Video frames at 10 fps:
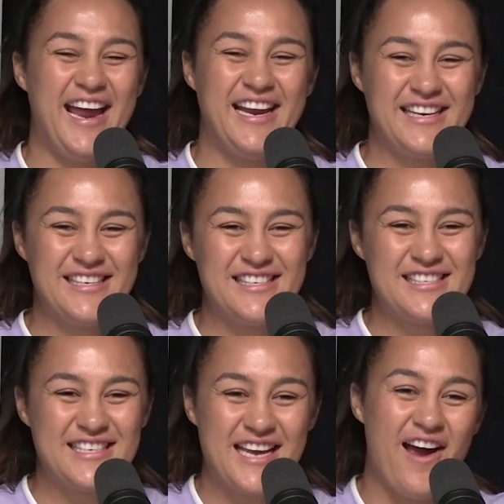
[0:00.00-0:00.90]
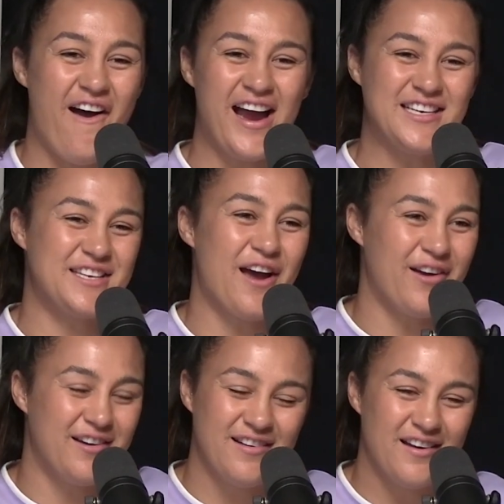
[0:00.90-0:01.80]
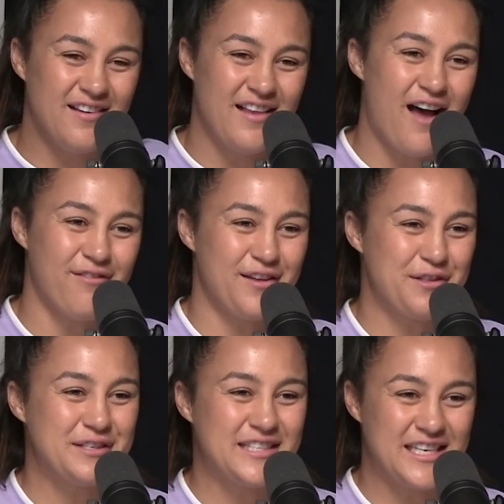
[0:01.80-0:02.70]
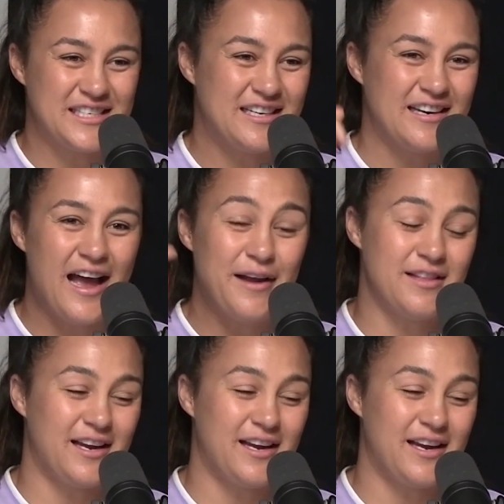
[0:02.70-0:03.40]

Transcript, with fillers: and yeah, I had to go and halfway through the session, I,